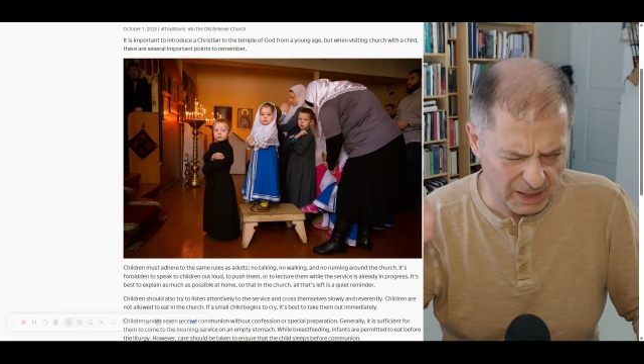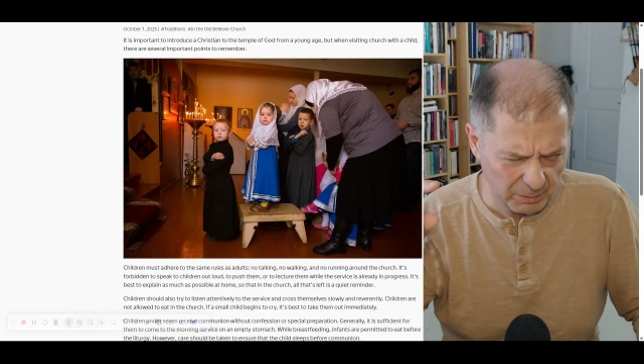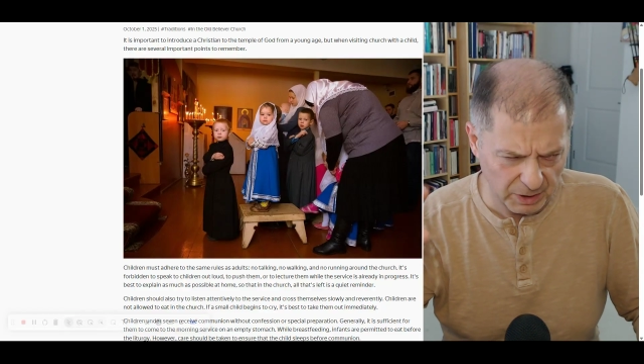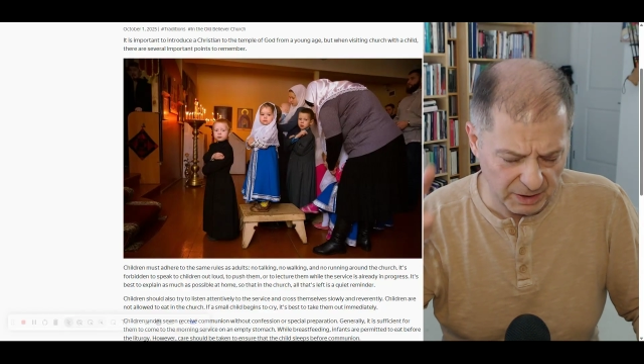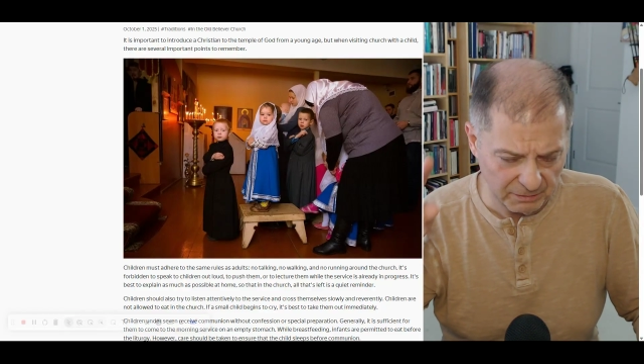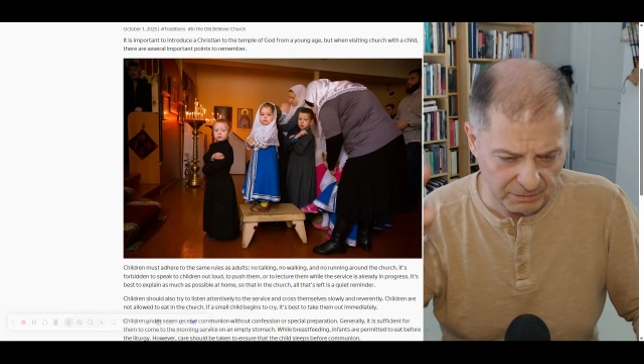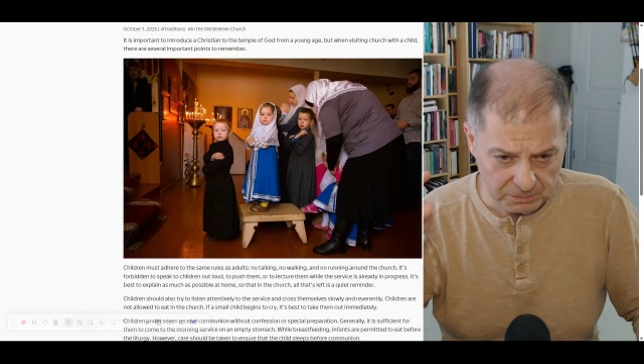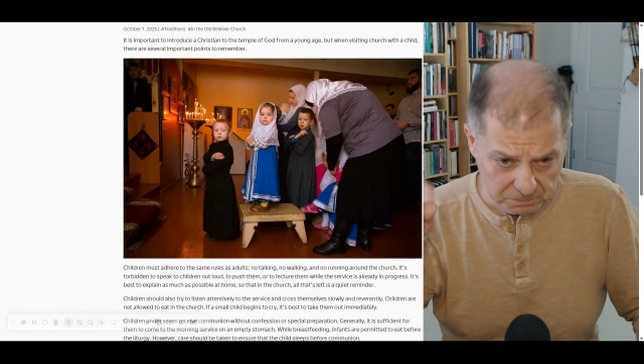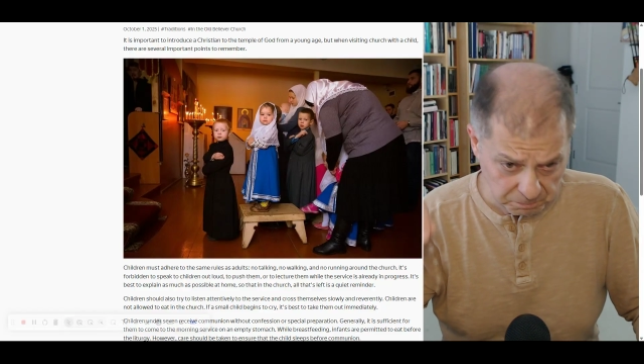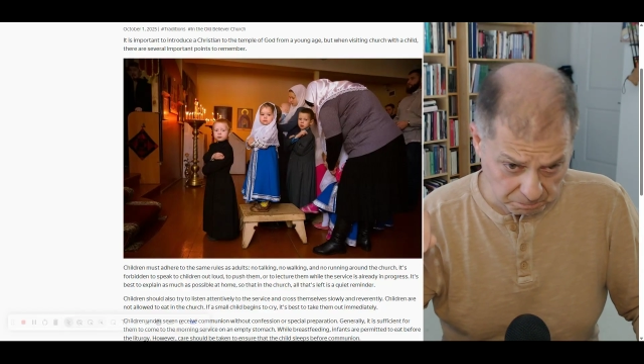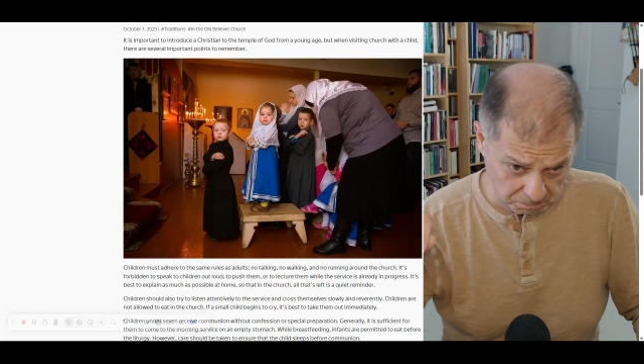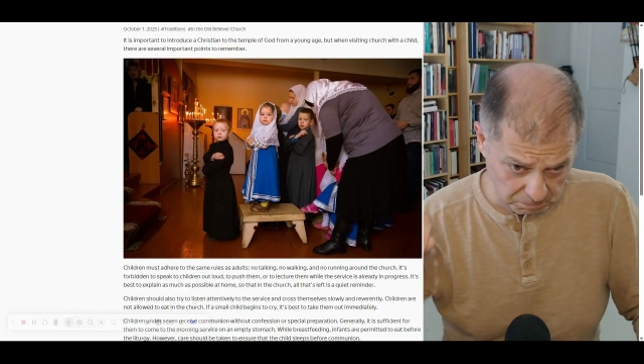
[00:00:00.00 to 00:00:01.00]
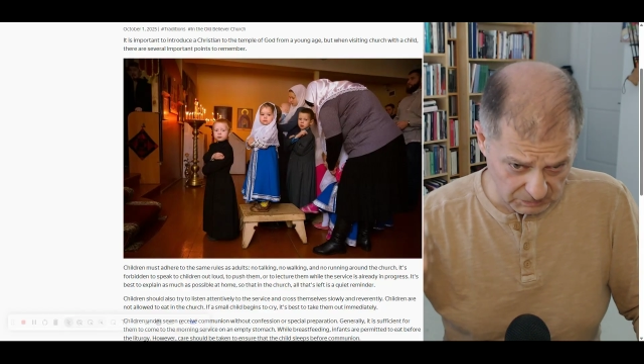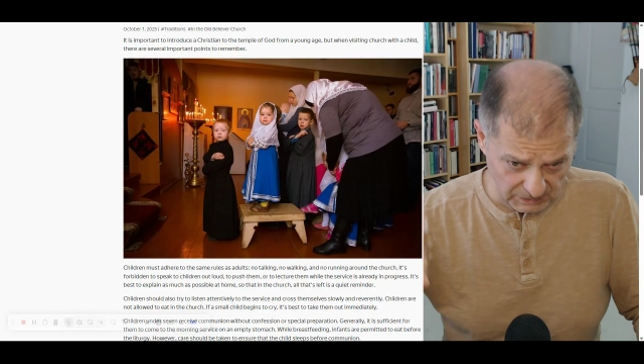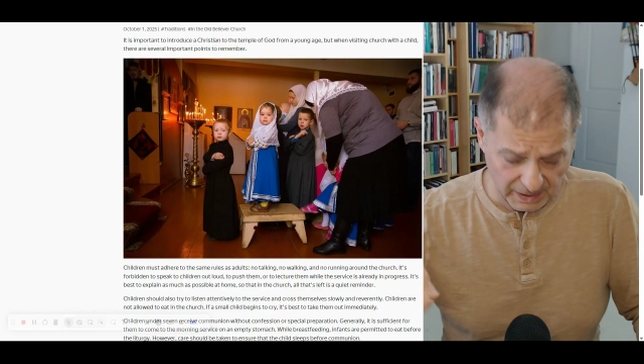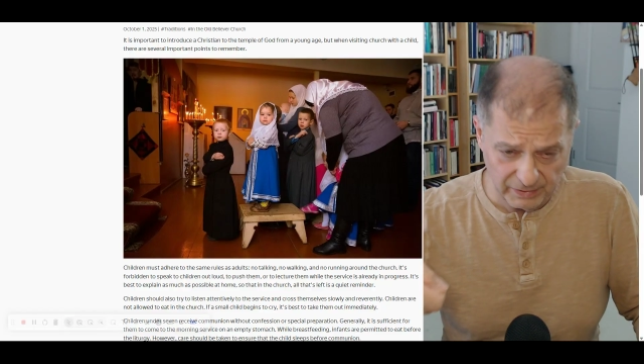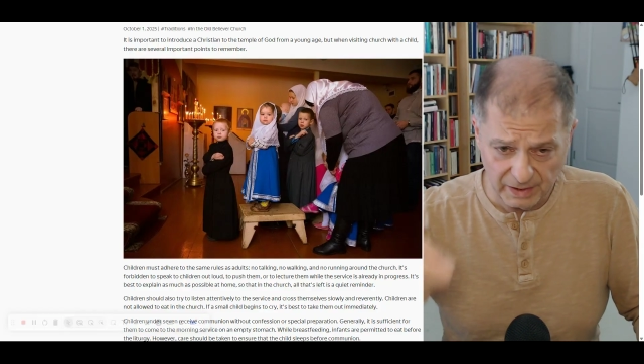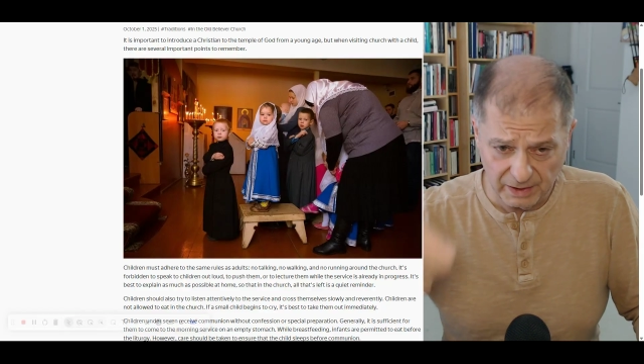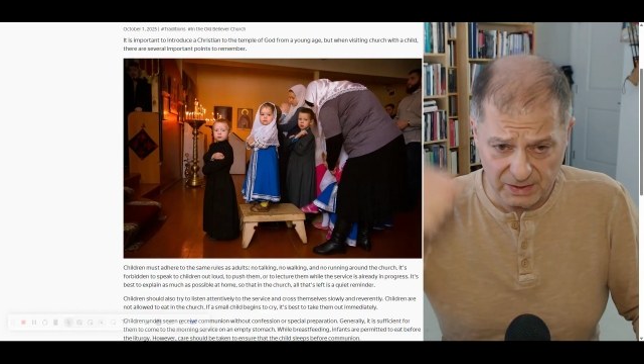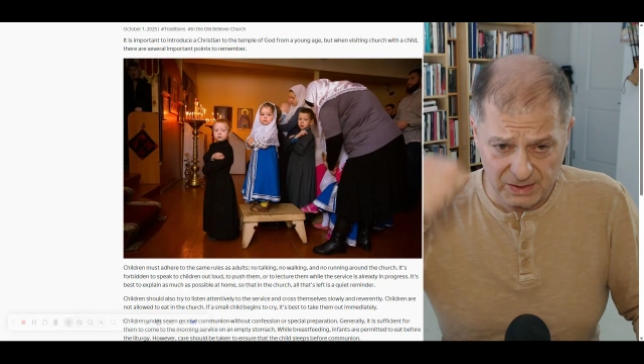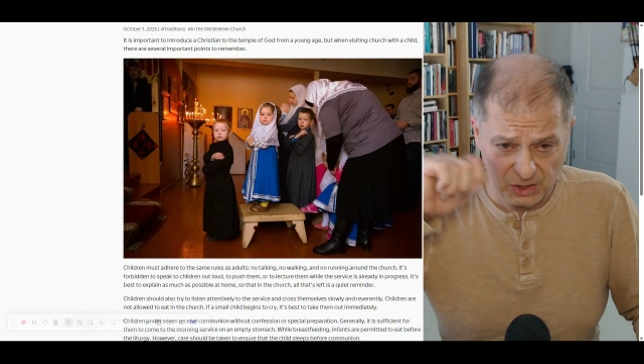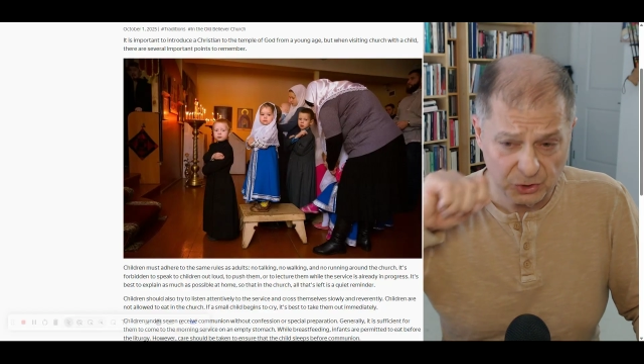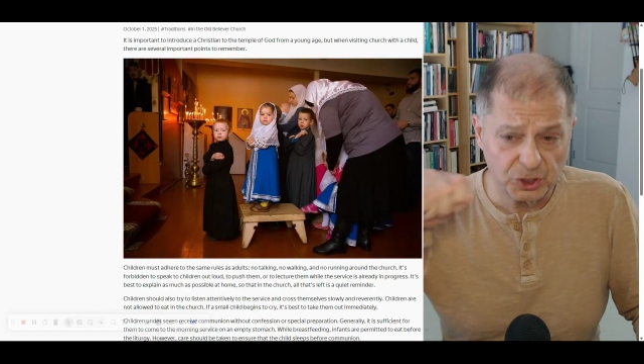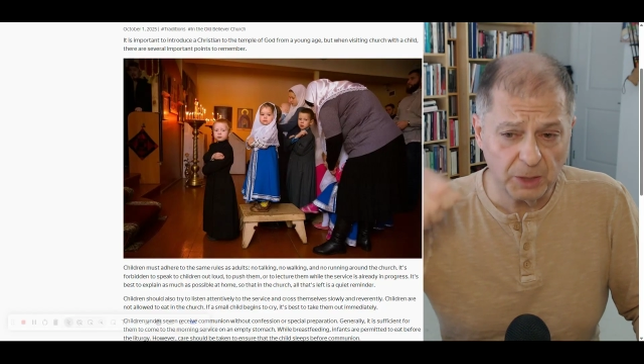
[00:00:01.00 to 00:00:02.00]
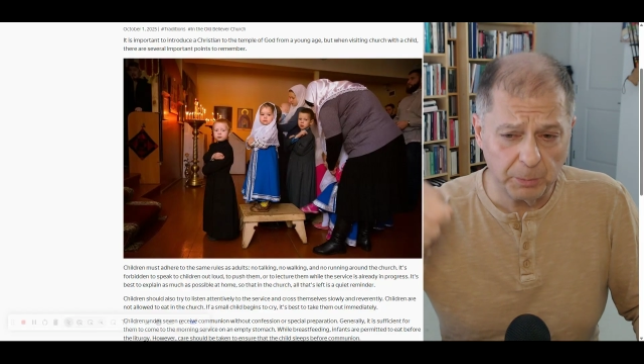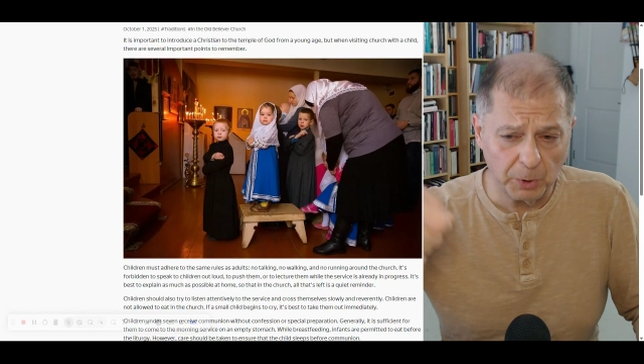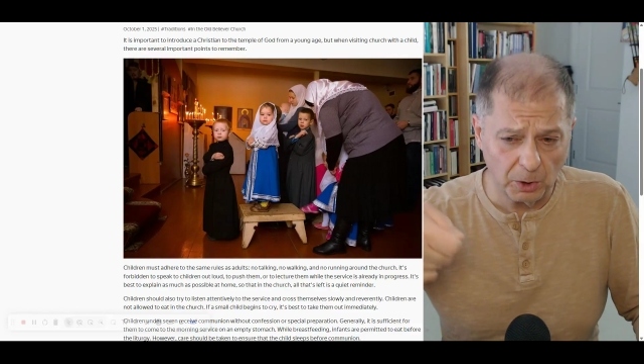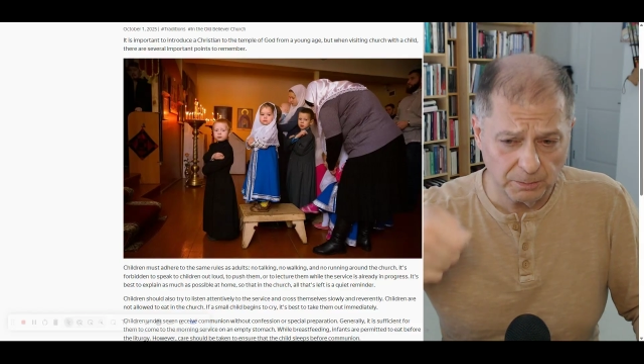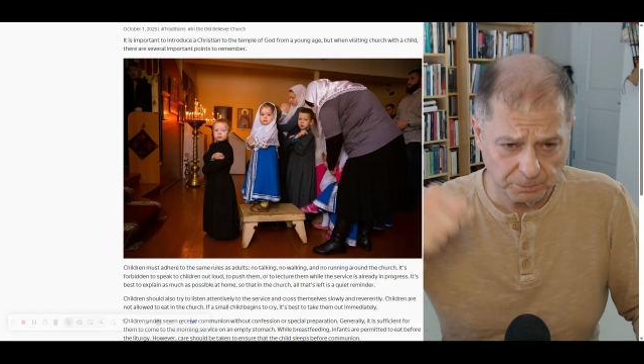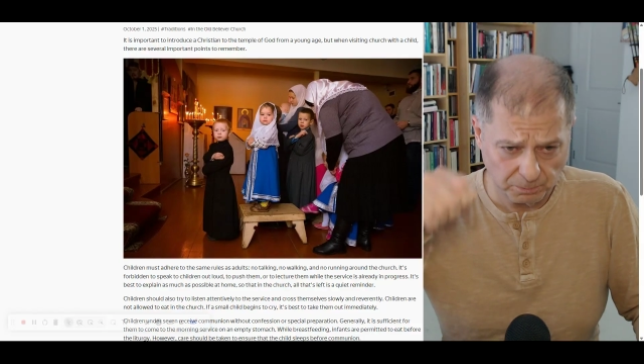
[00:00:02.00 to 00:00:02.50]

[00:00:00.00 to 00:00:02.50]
I believe. And then it's a triple,